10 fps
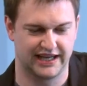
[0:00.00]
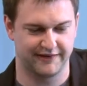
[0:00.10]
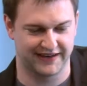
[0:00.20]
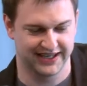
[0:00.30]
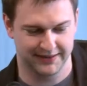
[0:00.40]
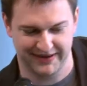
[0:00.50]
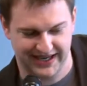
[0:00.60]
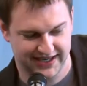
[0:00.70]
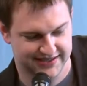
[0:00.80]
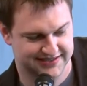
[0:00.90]
If I can get my
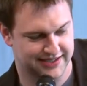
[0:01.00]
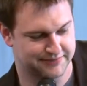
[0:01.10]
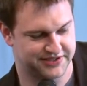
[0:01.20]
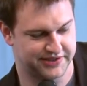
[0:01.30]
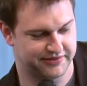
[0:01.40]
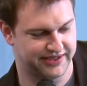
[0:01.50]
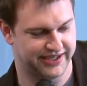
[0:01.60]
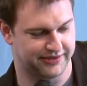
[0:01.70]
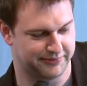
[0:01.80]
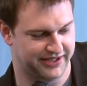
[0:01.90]
hand to stop
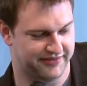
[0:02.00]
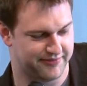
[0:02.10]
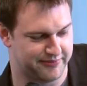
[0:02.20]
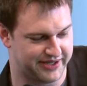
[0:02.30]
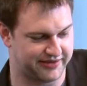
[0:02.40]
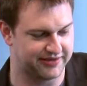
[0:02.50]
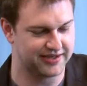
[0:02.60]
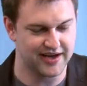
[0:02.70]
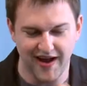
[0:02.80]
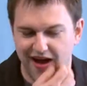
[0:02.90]
jittering, it'll be even better.
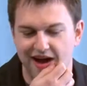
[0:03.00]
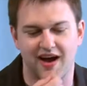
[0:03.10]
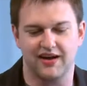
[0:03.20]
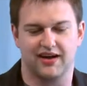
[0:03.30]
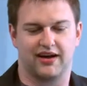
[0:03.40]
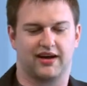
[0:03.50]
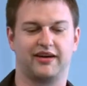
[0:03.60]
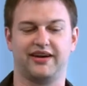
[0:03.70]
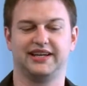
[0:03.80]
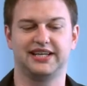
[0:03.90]

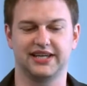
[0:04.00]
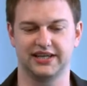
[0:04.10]
All right.